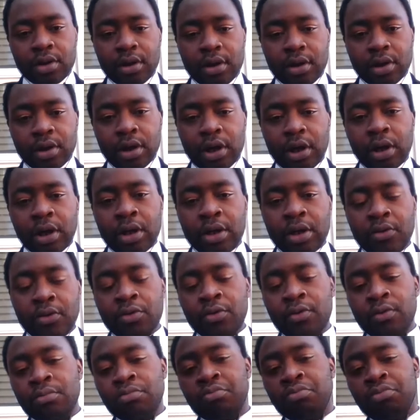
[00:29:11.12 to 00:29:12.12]
I
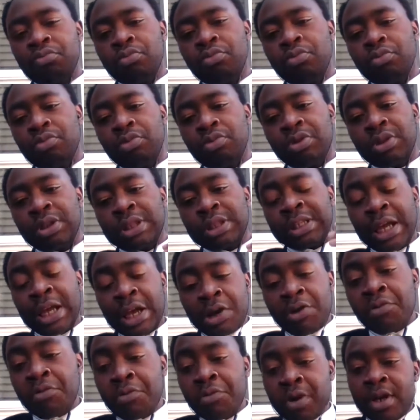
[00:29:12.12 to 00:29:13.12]
know
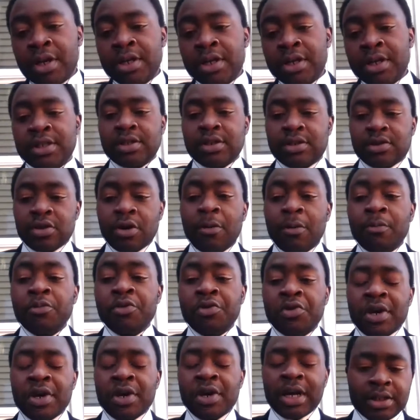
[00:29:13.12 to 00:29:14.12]
there is some
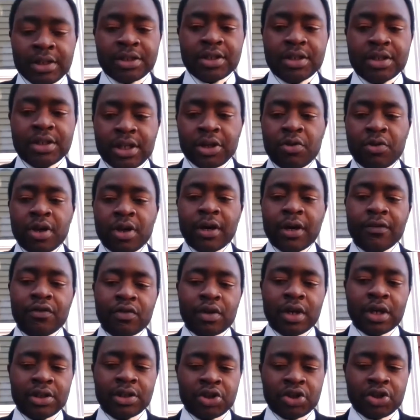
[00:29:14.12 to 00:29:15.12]
reality that you have to
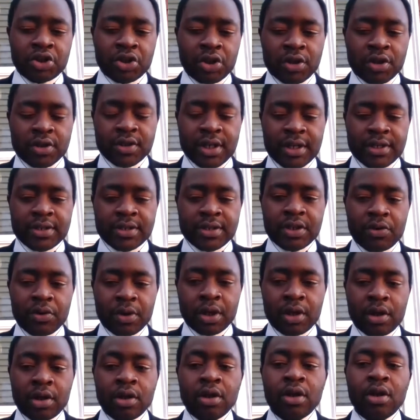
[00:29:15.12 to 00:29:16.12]
adjust and say,
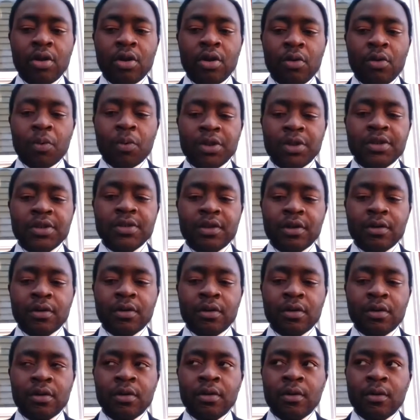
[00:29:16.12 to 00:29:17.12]
okay, what's
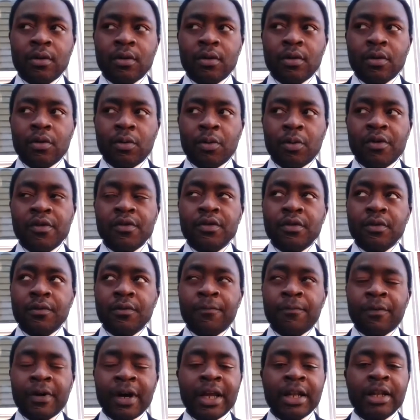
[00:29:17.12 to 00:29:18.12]
the
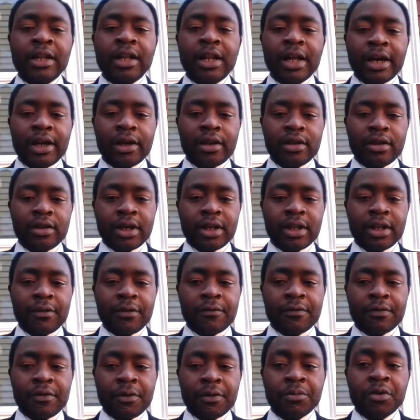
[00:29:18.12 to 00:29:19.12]
fine line that if
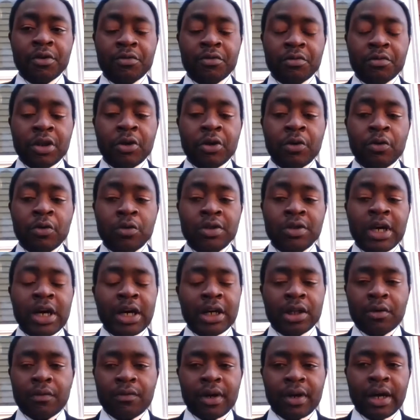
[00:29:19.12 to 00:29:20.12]
something really goes
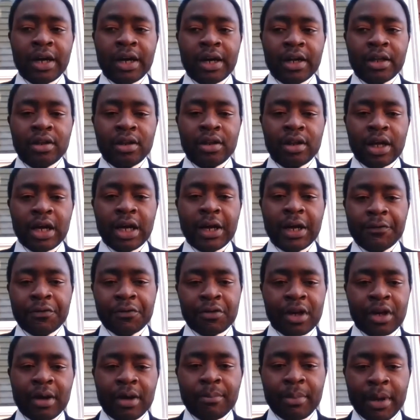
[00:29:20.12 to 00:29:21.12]
out of hand, I have to
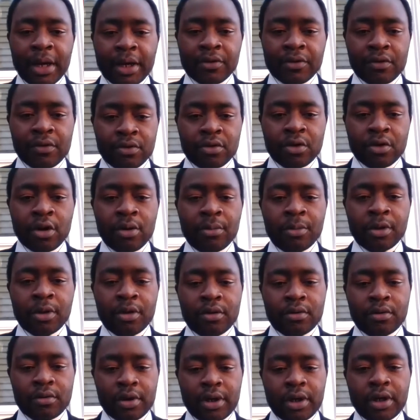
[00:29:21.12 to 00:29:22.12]
come back to
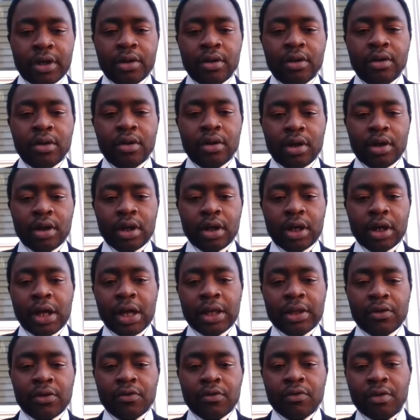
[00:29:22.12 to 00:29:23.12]
normal, right? I
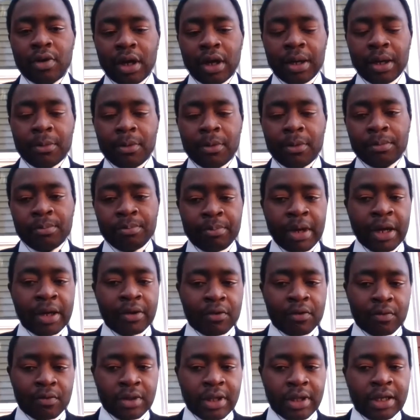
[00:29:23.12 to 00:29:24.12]
need to come back
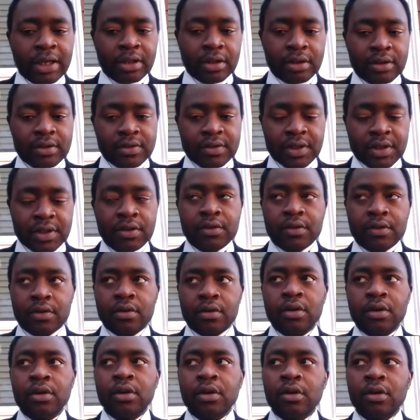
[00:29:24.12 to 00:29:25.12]
to that center.
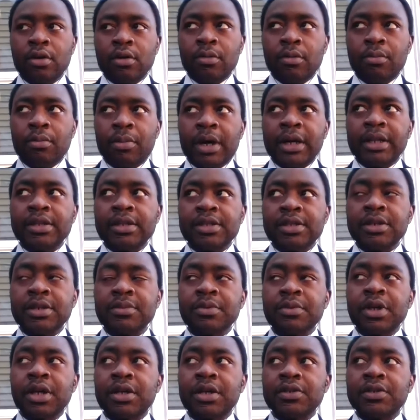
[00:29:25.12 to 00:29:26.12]
But at the same
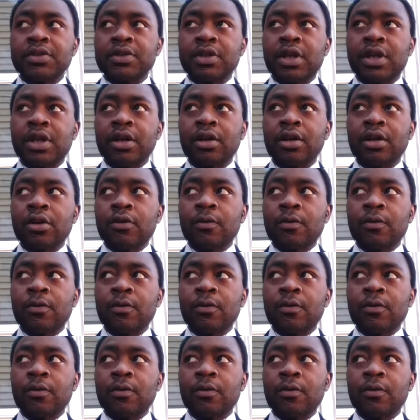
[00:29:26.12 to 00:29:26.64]
time, it's like,